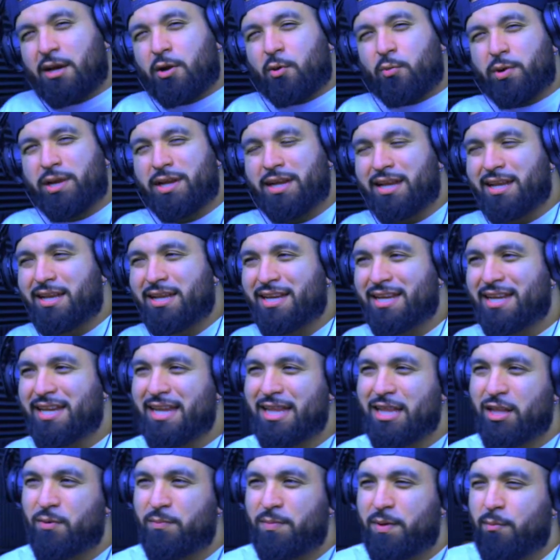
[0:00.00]
get a
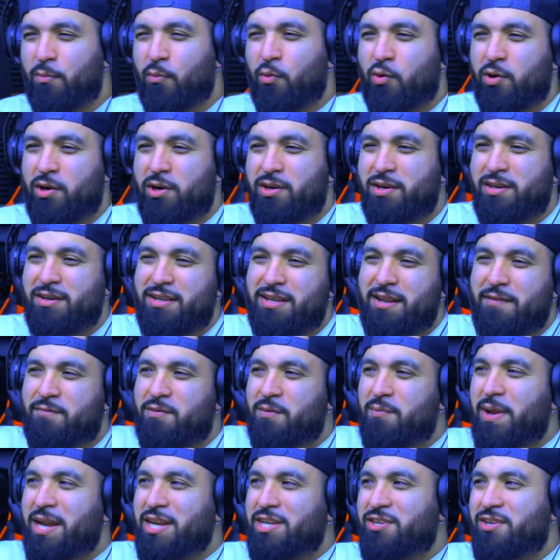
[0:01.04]
little bit more
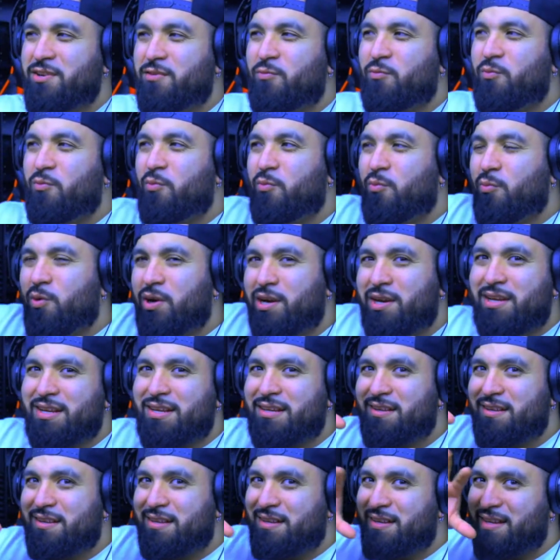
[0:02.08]
information of what
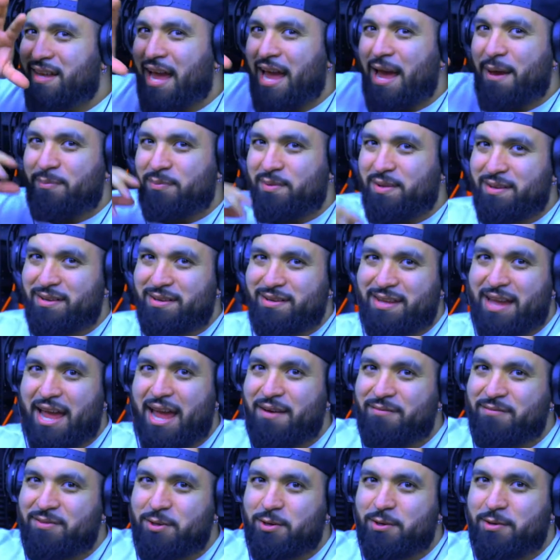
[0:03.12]
happened
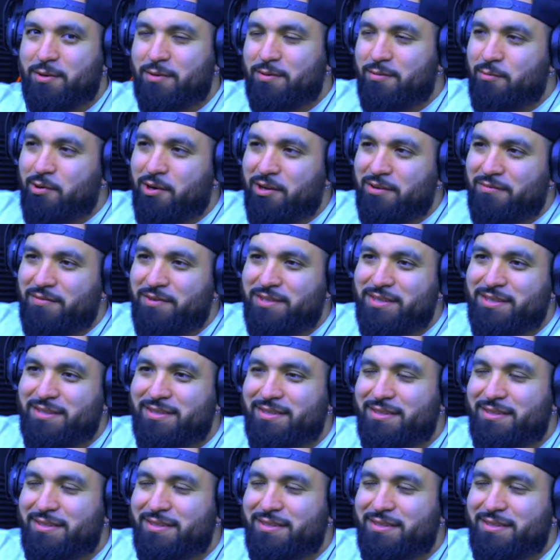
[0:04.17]
after the WandaVision.